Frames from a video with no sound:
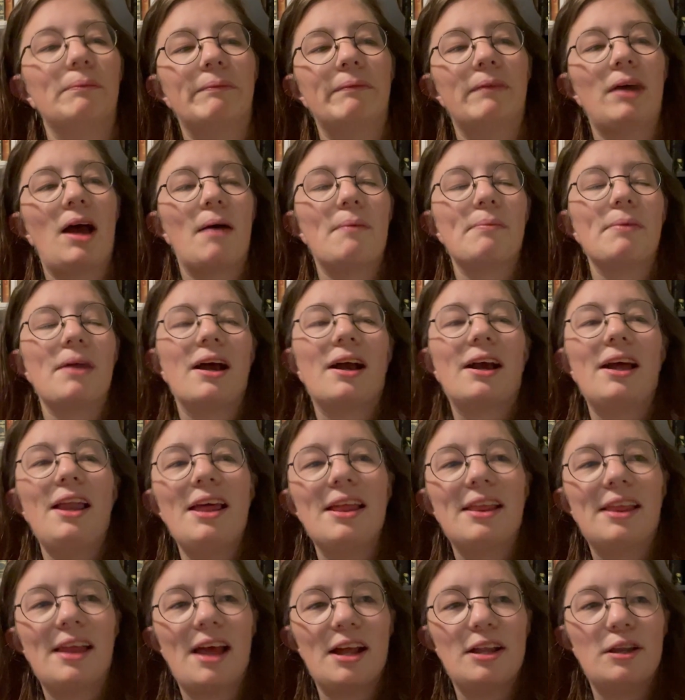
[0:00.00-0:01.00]
I'm not
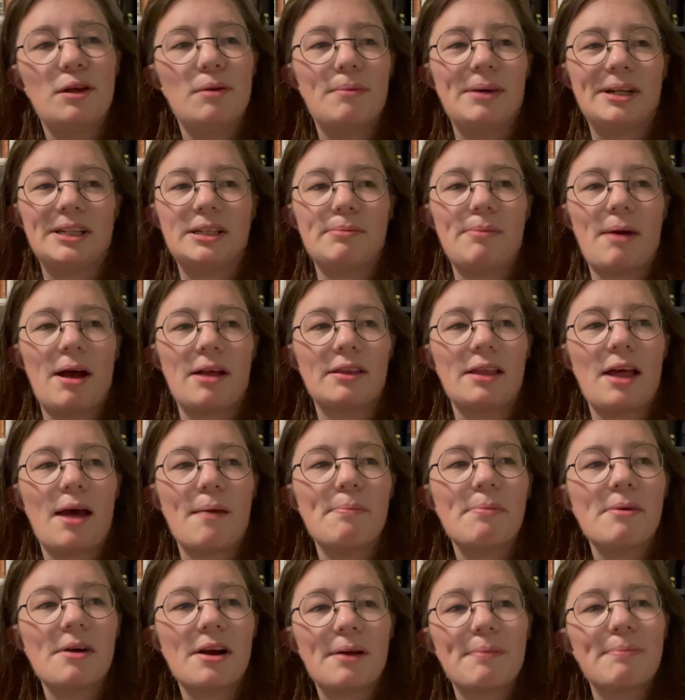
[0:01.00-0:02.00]
gonna say too much about that
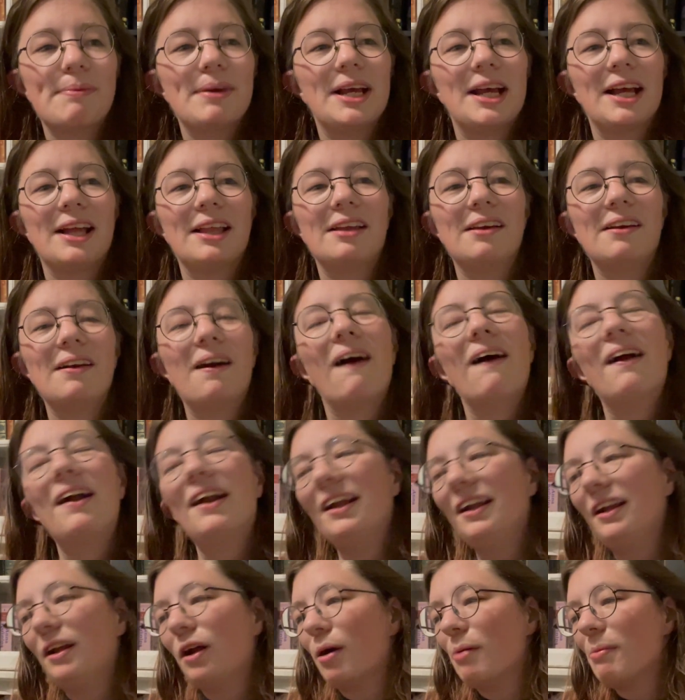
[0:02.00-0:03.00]
book because you
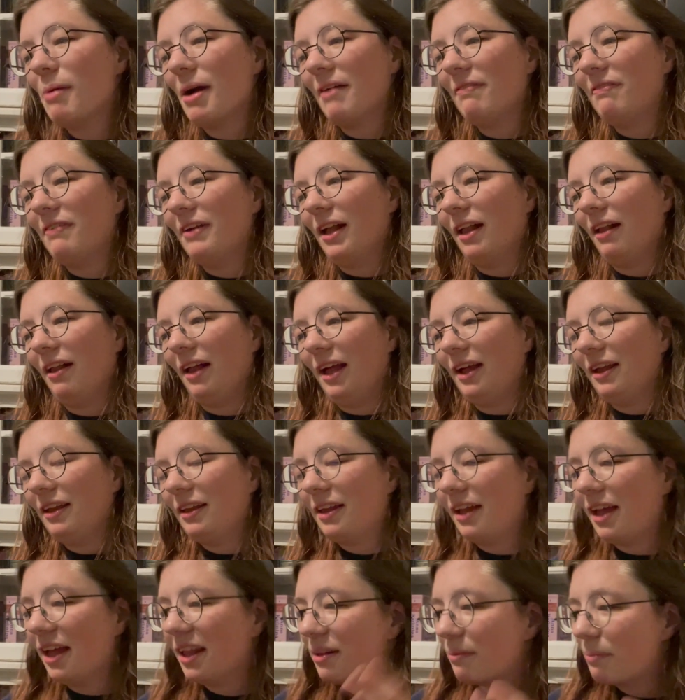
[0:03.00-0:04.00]
already know my feelings.
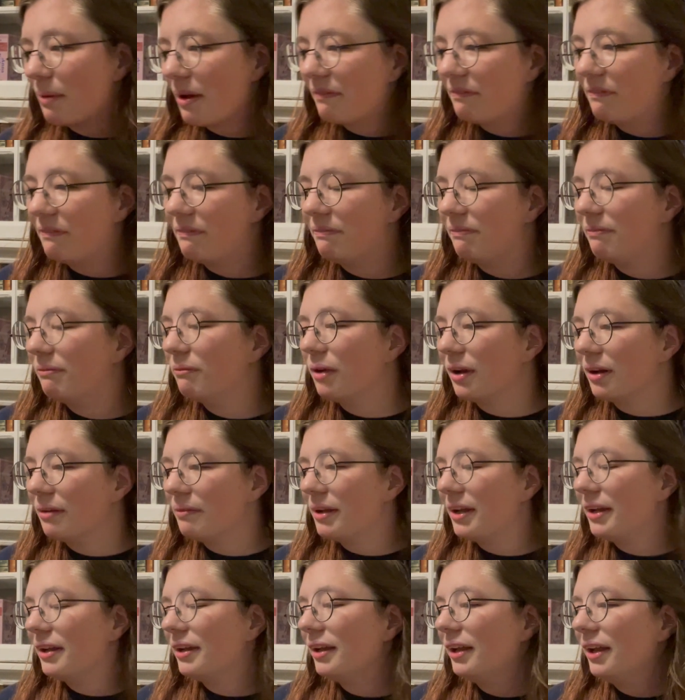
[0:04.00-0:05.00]
It's part
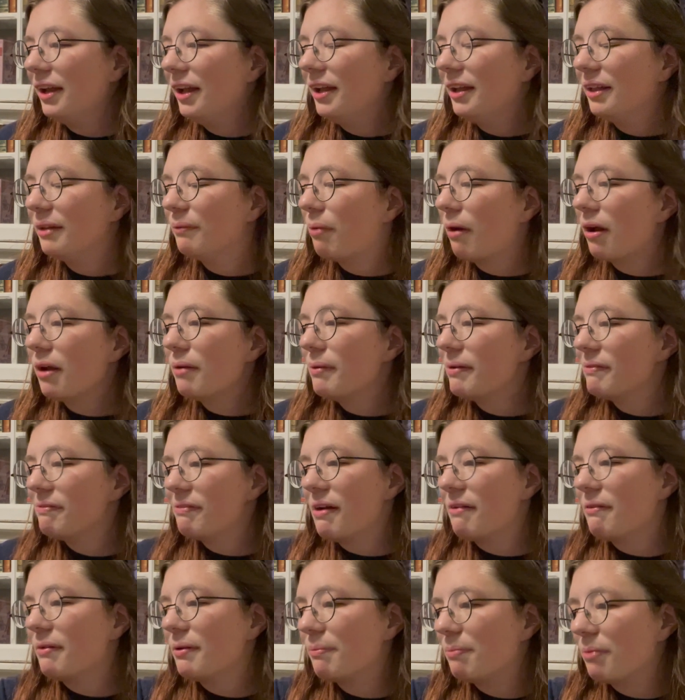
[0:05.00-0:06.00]
of my
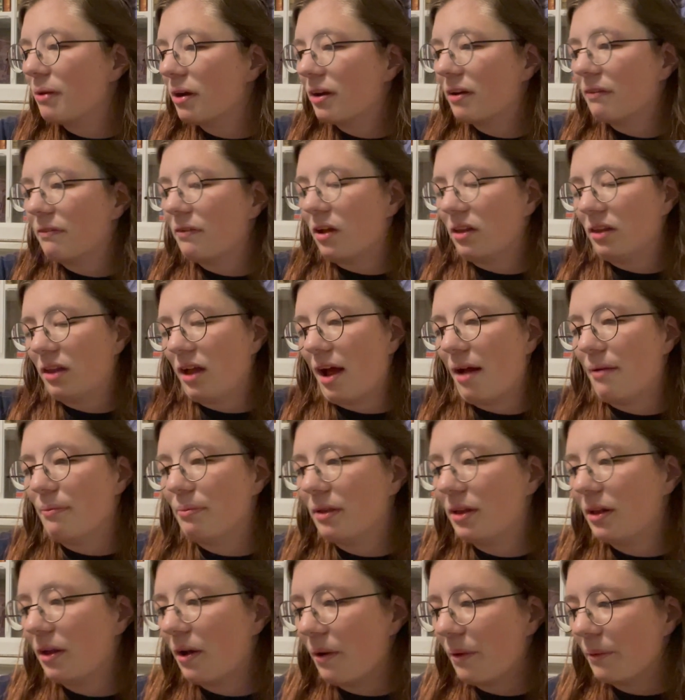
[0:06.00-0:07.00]
favorite book of all time,
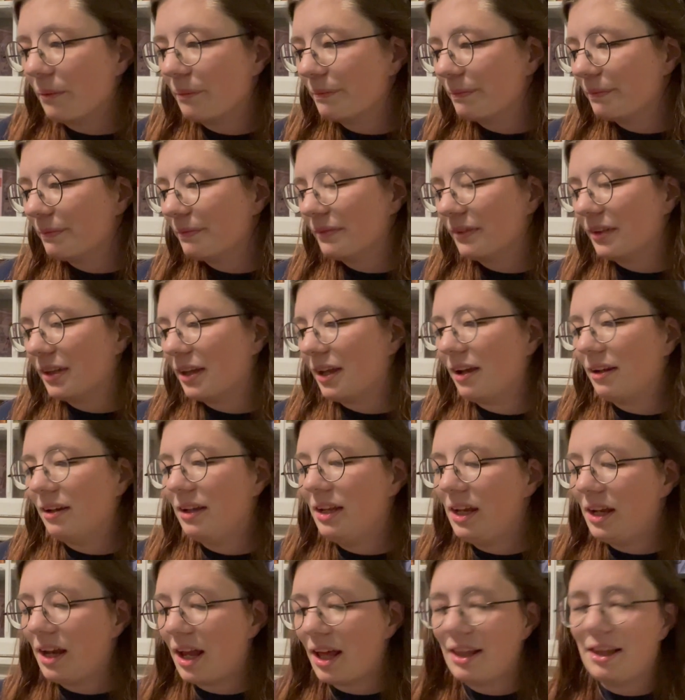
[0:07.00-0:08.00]
so
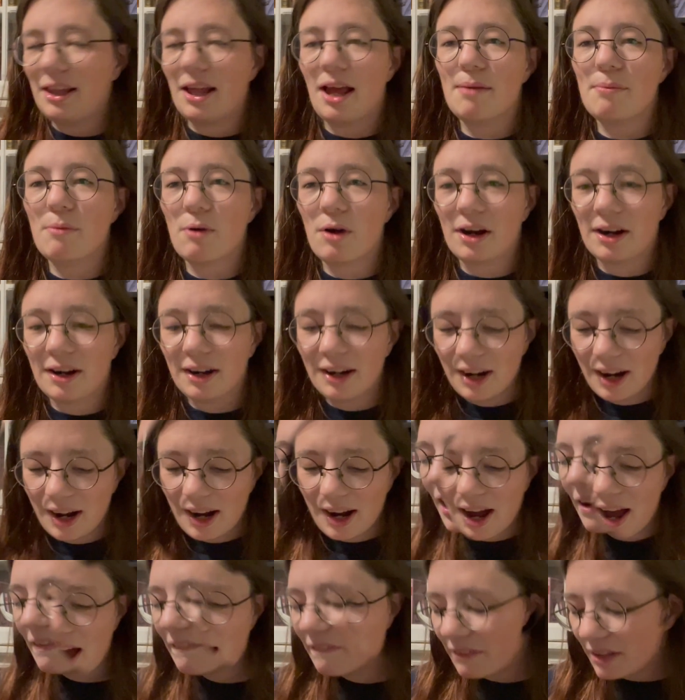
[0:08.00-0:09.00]
need I say more? And then
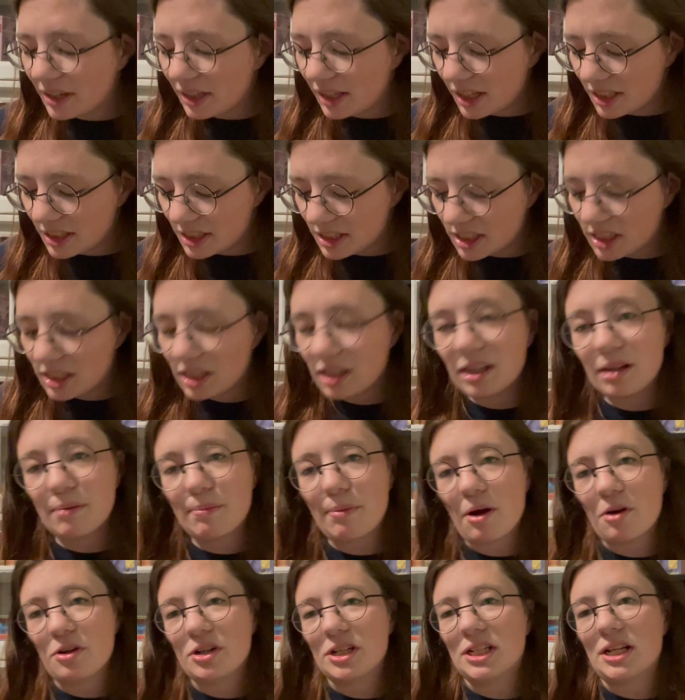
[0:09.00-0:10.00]
I finished The
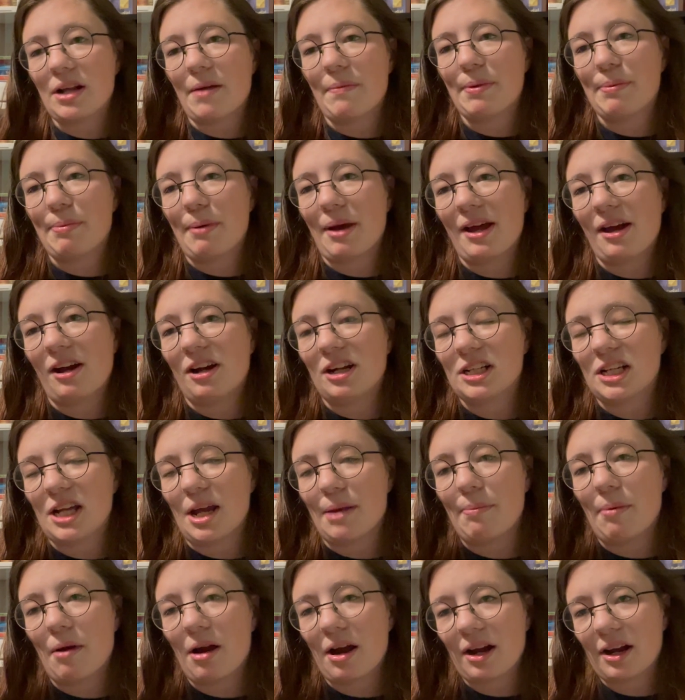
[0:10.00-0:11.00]
Bone Ships by R.J.
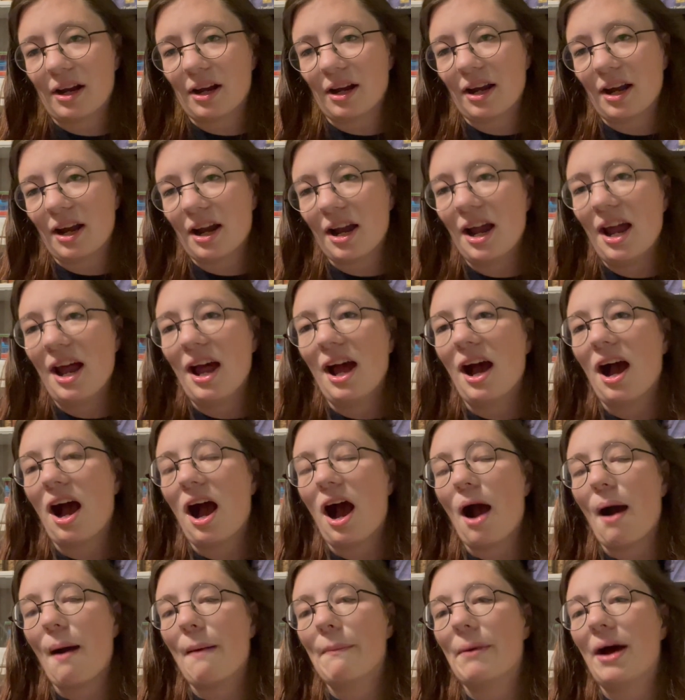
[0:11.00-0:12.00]
Barker.
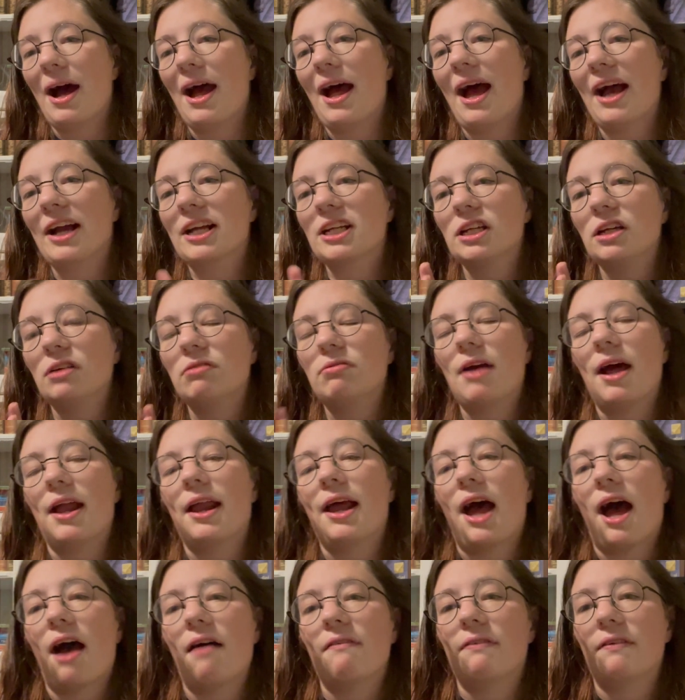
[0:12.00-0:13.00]
I actually read
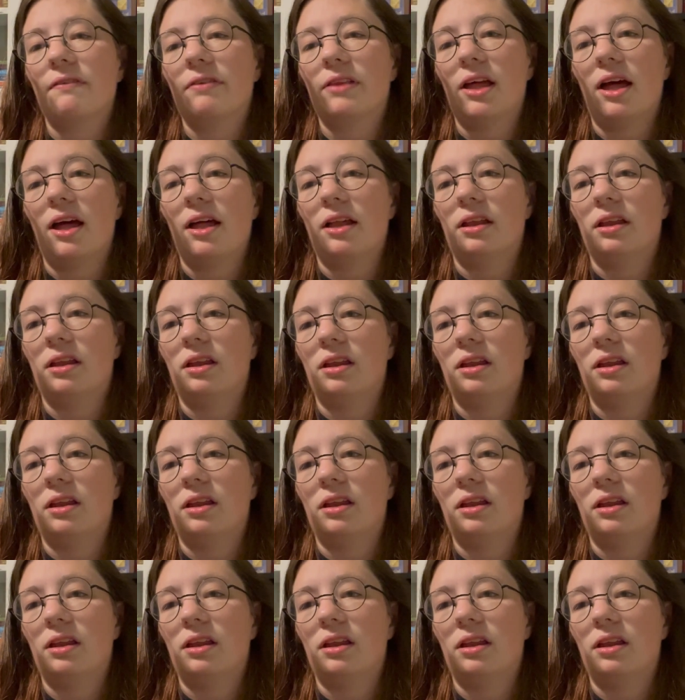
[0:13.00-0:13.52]
half of this